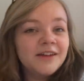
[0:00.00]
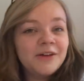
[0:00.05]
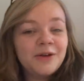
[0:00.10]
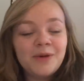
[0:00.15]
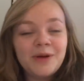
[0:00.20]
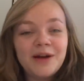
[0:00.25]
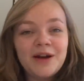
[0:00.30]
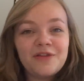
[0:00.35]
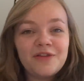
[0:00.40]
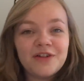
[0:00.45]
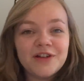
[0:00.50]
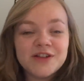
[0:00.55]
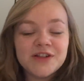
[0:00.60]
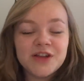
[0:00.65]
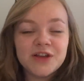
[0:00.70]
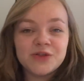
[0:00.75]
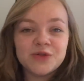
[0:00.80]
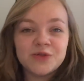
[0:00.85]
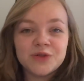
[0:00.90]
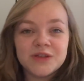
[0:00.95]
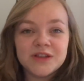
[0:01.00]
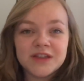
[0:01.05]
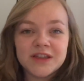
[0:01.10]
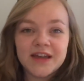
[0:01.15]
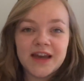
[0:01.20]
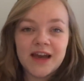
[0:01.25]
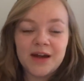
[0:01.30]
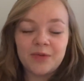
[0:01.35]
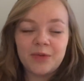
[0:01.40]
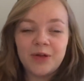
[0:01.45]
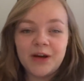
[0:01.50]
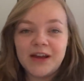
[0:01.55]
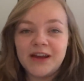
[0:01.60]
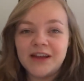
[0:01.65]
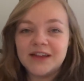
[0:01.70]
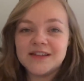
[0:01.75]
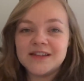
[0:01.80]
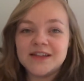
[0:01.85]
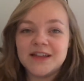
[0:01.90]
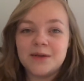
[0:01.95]
Whenever I start talking to the camera, he
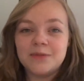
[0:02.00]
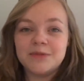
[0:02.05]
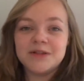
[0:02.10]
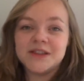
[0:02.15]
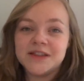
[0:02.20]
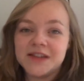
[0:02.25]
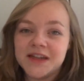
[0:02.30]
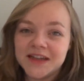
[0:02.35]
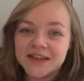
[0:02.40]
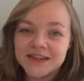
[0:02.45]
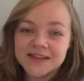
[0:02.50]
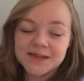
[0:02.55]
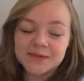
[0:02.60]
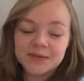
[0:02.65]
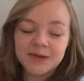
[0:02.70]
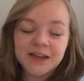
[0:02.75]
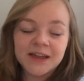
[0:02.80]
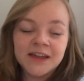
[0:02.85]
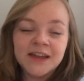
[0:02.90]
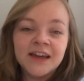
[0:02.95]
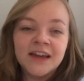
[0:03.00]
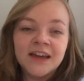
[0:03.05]
has to come and sit next to me.